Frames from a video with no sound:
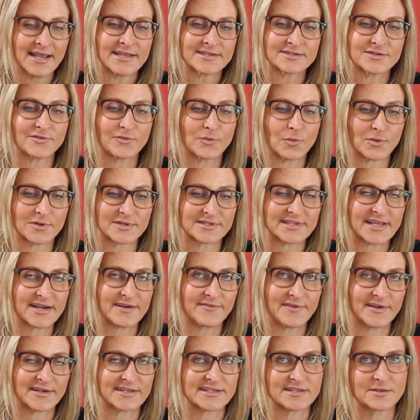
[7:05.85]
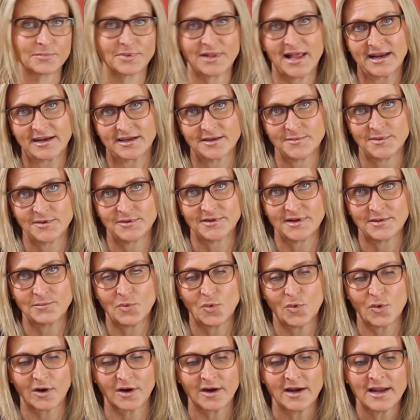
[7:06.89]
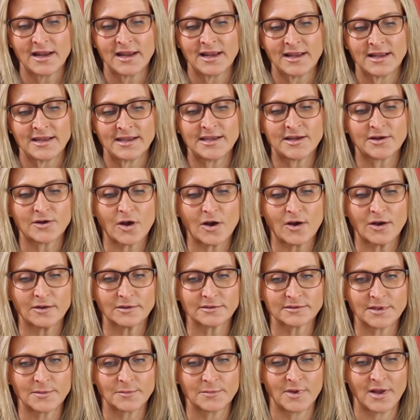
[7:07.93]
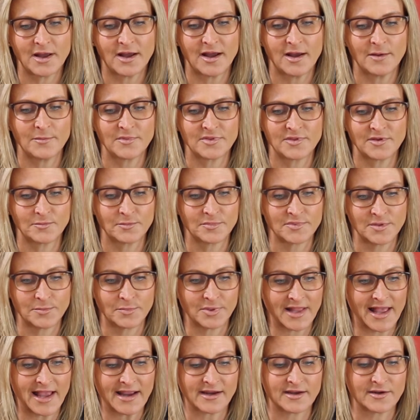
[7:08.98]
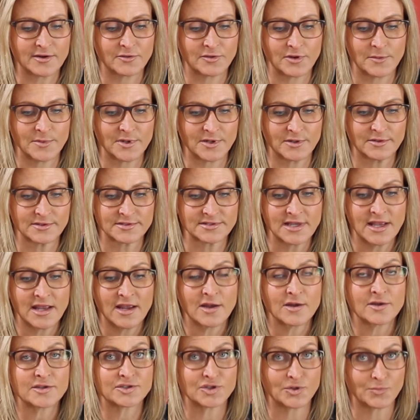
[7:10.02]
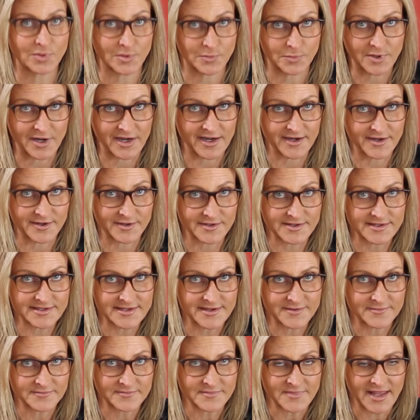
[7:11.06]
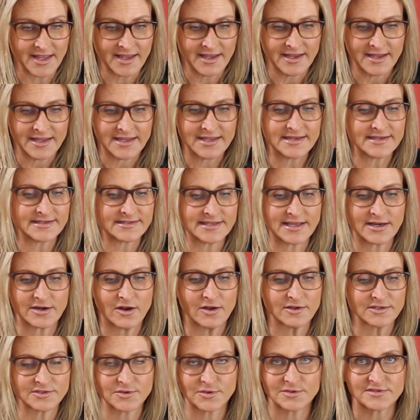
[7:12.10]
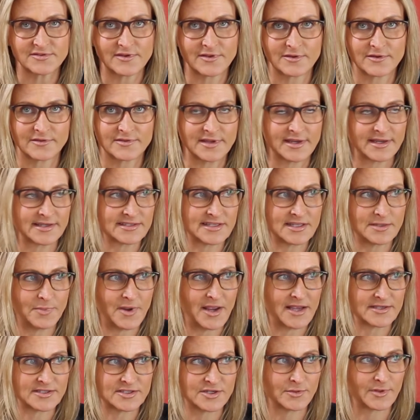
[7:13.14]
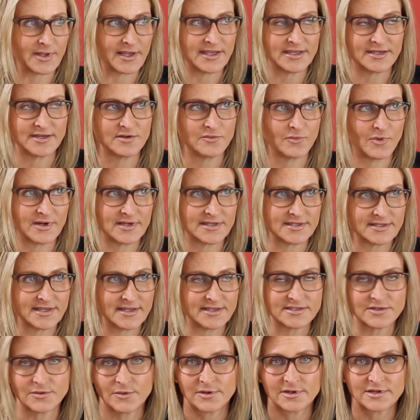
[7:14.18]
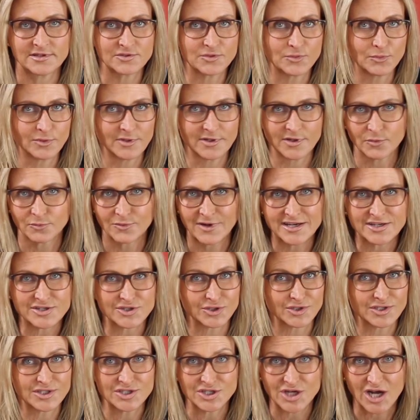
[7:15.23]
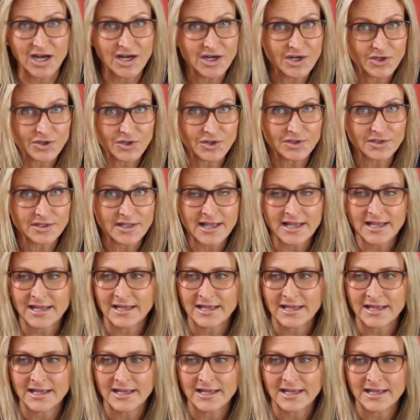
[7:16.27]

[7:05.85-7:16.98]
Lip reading: So of course that affected the black community more. He called the black criminals super predators. He has said all sorts of other things in the past too, like he didn't want his kids going to school in a racial jungle.